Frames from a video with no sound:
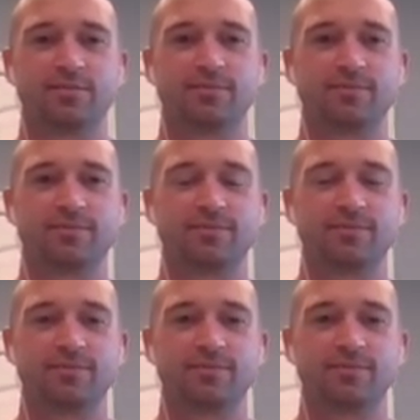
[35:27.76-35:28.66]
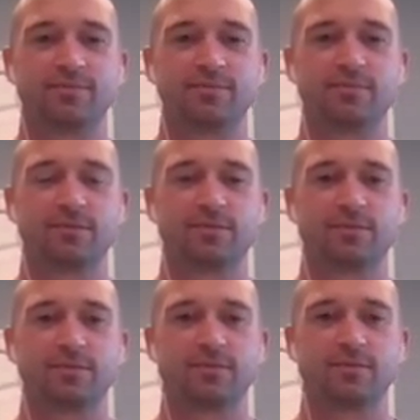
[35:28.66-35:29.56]

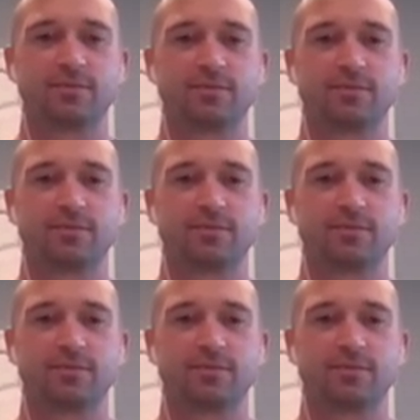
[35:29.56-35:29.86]
No words are spoken by the person on screen.